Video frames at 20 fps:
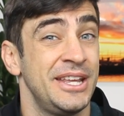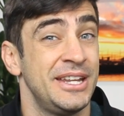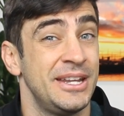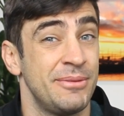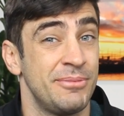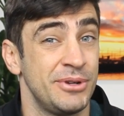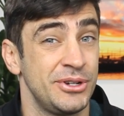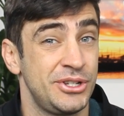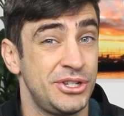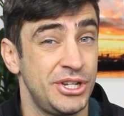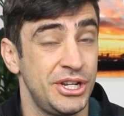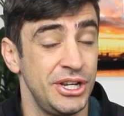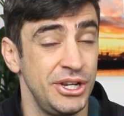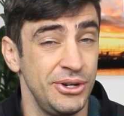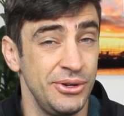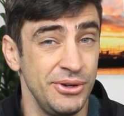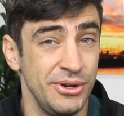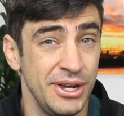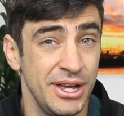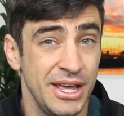Number
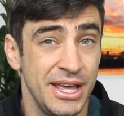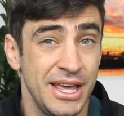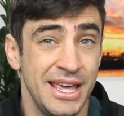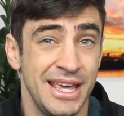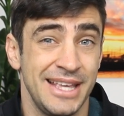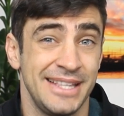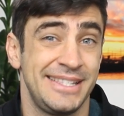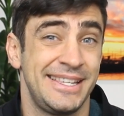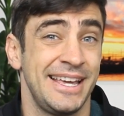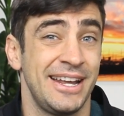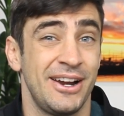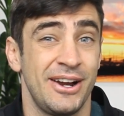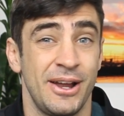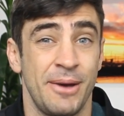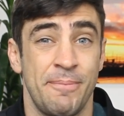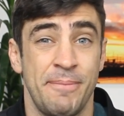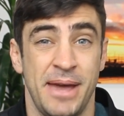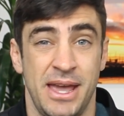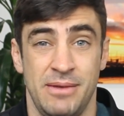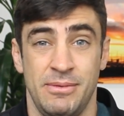two is get on
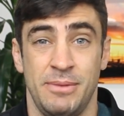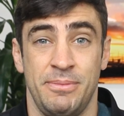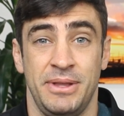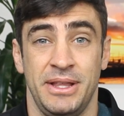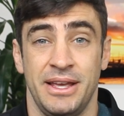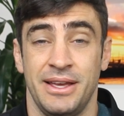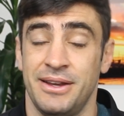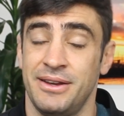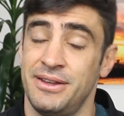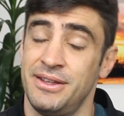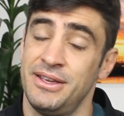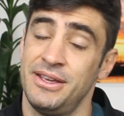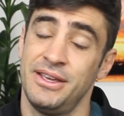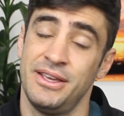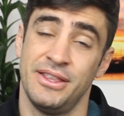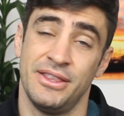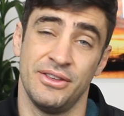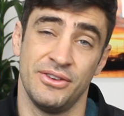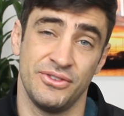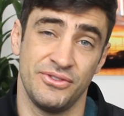a payment plan.
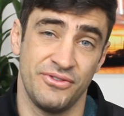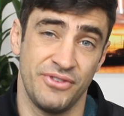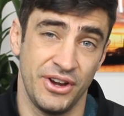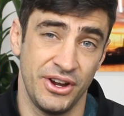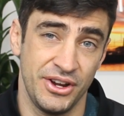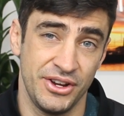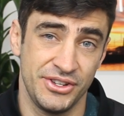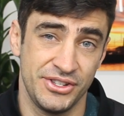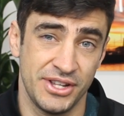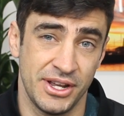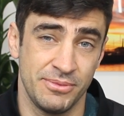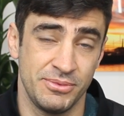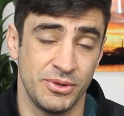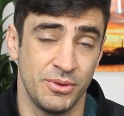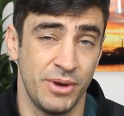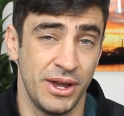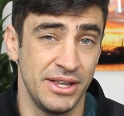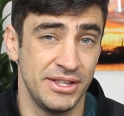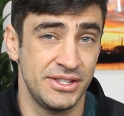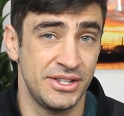There's various types
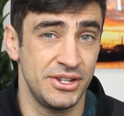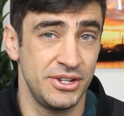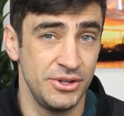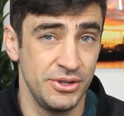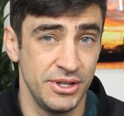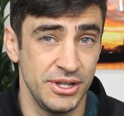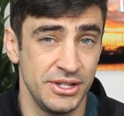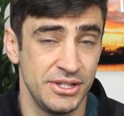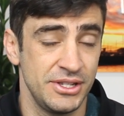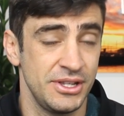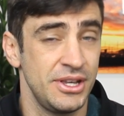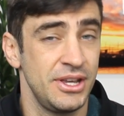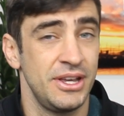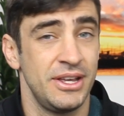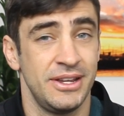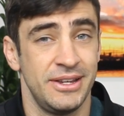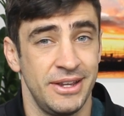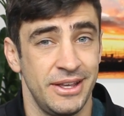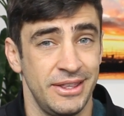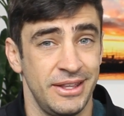of ways to do this.
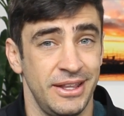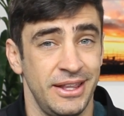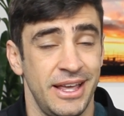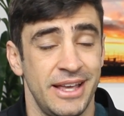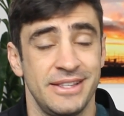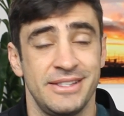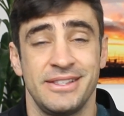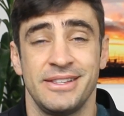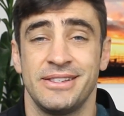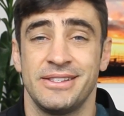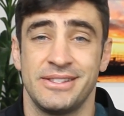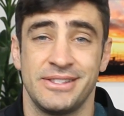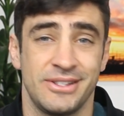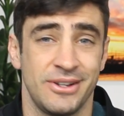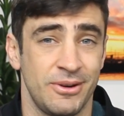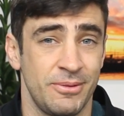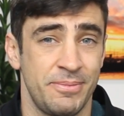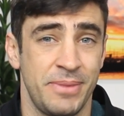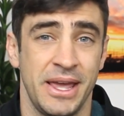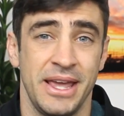Nonetheless,
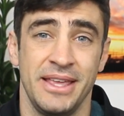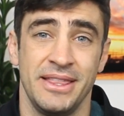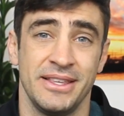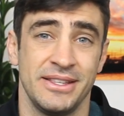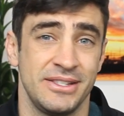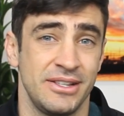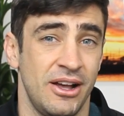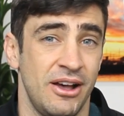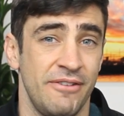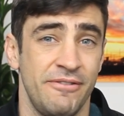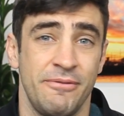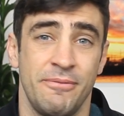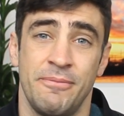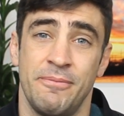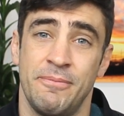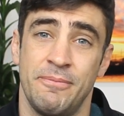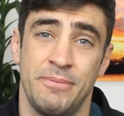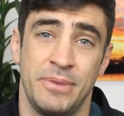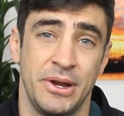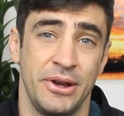start paying this off
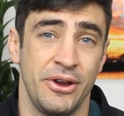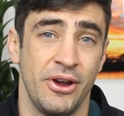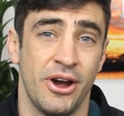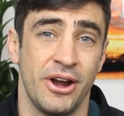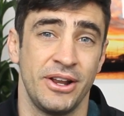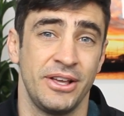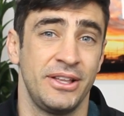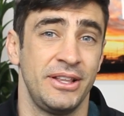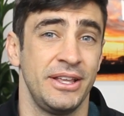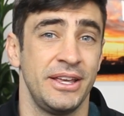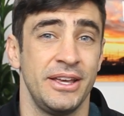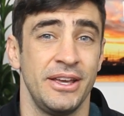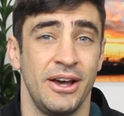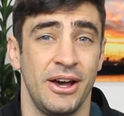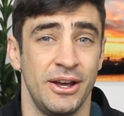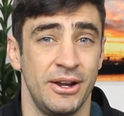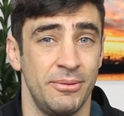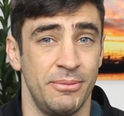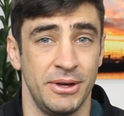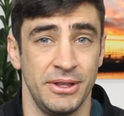periodically
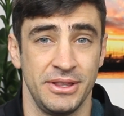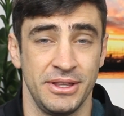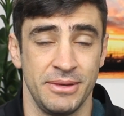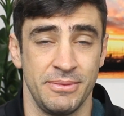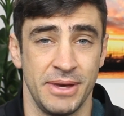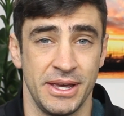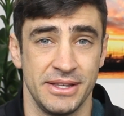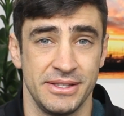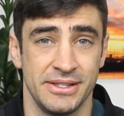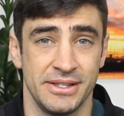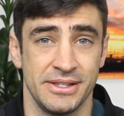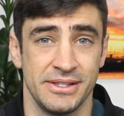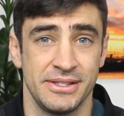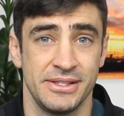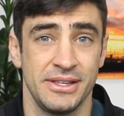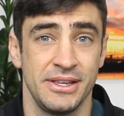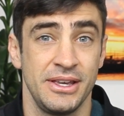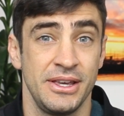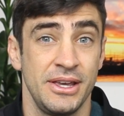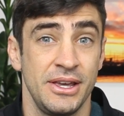on a monthly
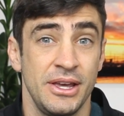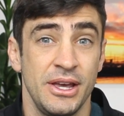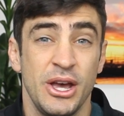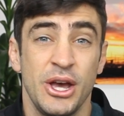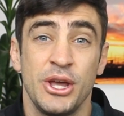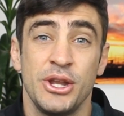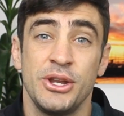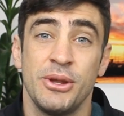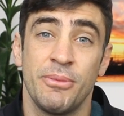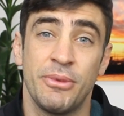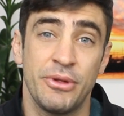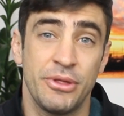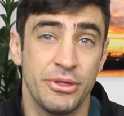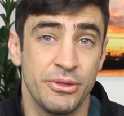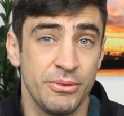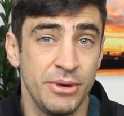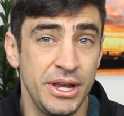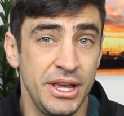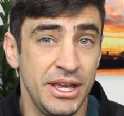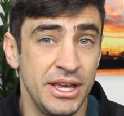basis. Number
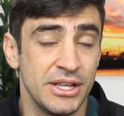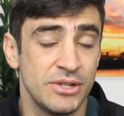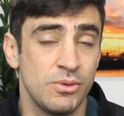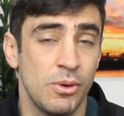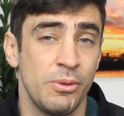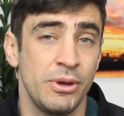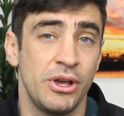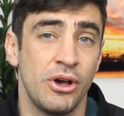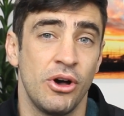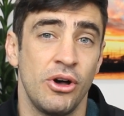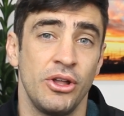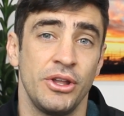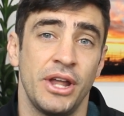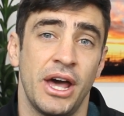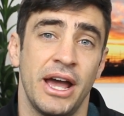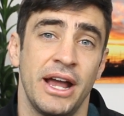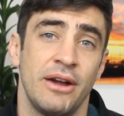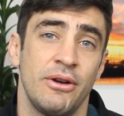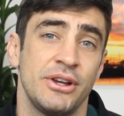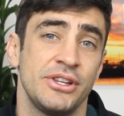three is what we call
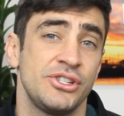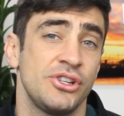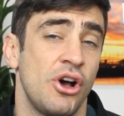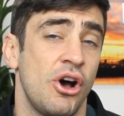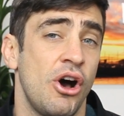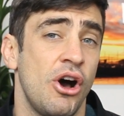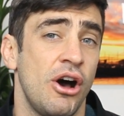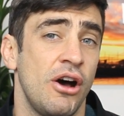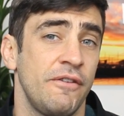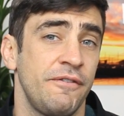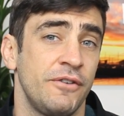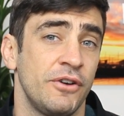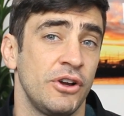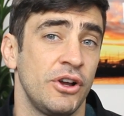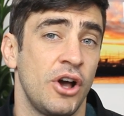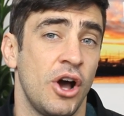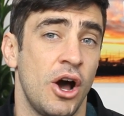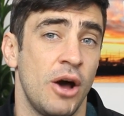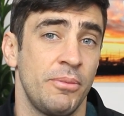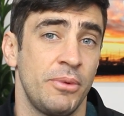an IRS offer
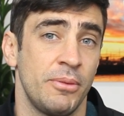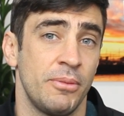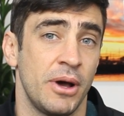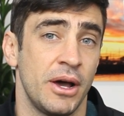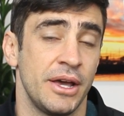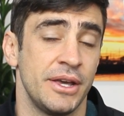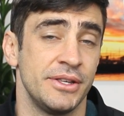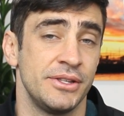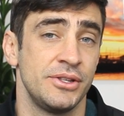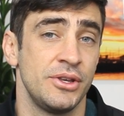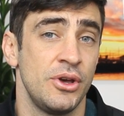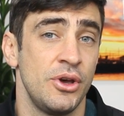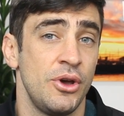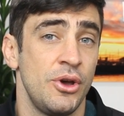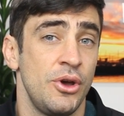in compromise,